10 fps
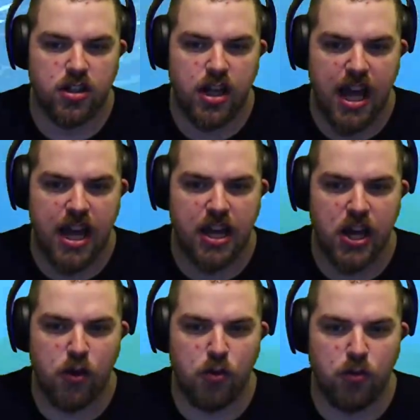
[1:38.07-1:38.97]
And I
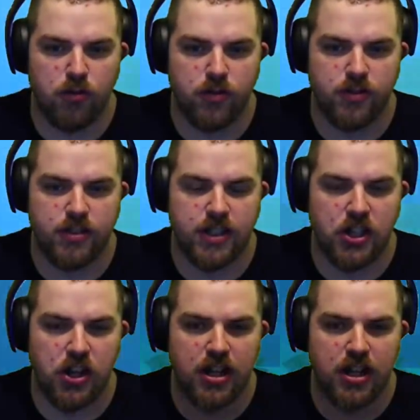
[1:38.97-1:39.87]
know
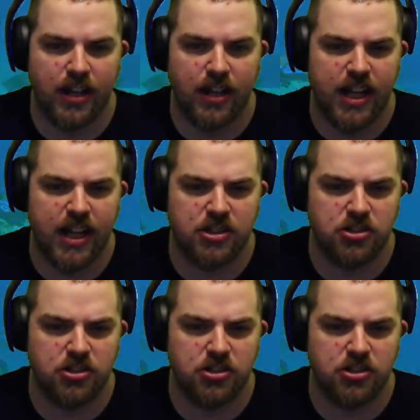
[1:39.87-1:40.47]
you can like uh,